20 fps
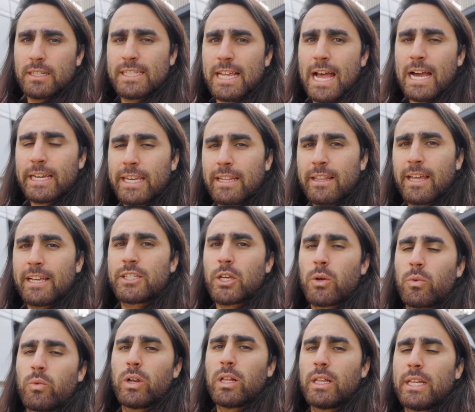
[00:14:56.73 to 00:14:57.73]
These docking lights
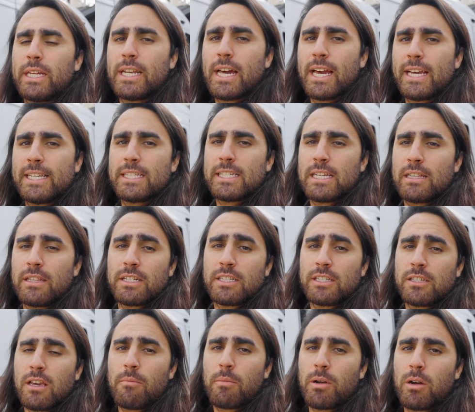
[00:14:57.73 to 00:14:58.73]
are really nice in the
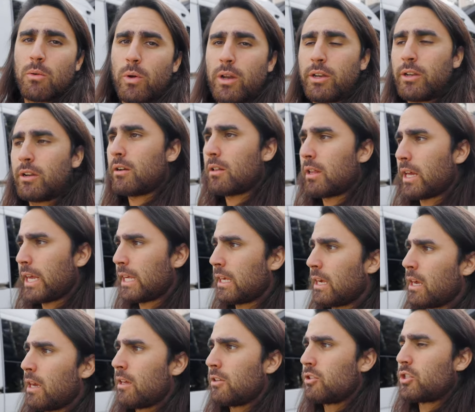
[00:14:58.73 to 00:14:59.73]
summer when you're like
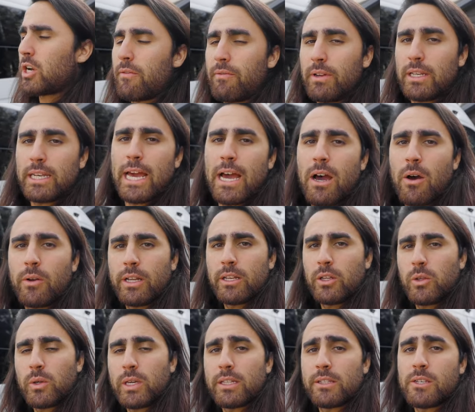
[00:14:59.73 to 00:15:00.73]
driving down
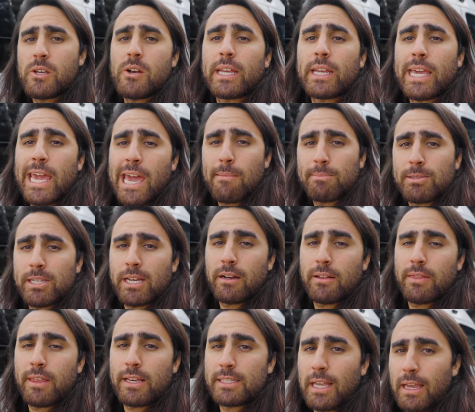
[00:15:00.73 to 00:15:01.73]
and you get campsite
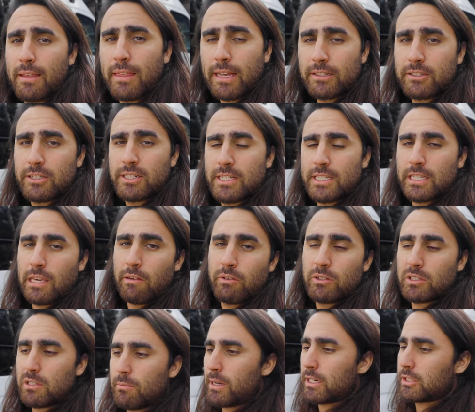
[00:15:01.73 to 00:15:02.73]
or things like that to just give
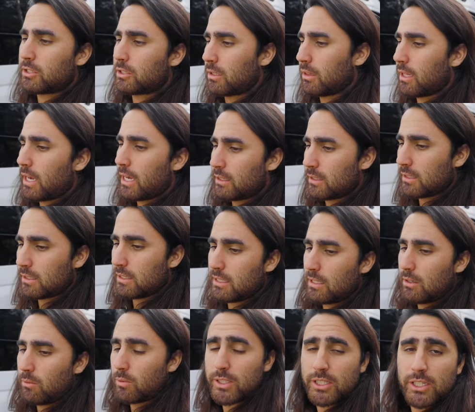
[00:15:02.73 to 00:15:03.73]
you some extra light to
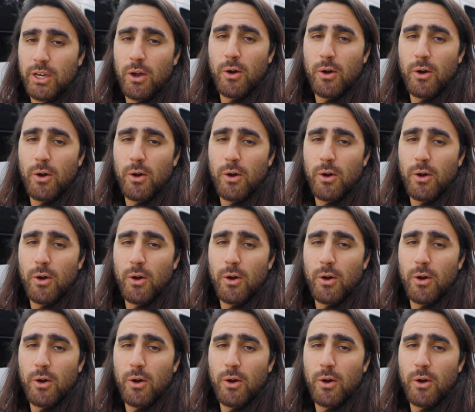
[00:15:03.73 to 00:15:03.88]
see what's